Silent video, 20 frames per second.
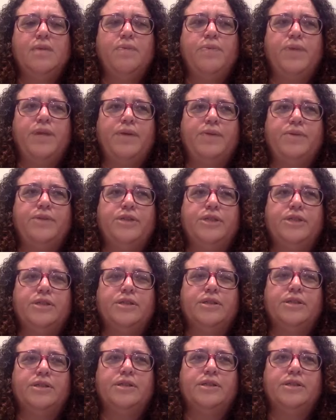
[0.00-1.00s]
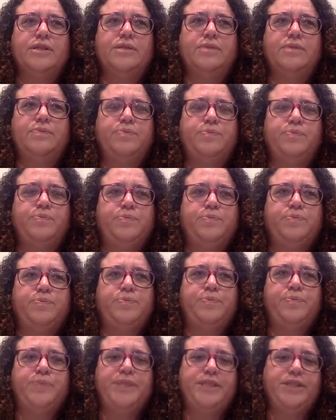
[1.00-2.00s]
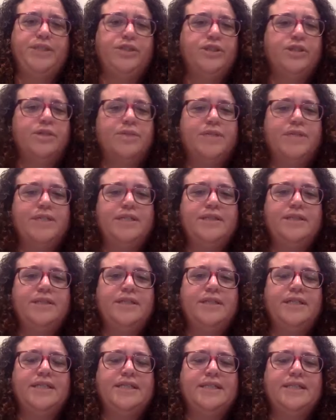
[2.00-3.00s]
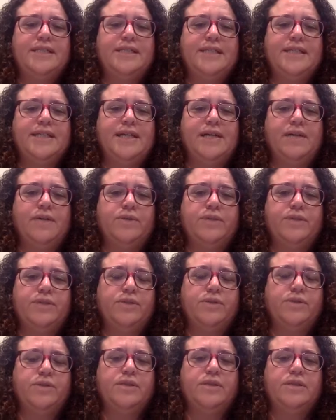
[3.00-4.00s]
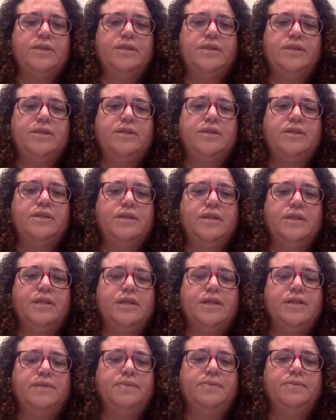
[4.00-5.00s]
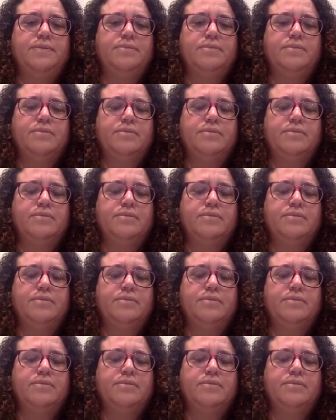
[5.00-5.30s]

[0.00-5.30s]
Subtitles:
but I would just be determined and seek out resources. And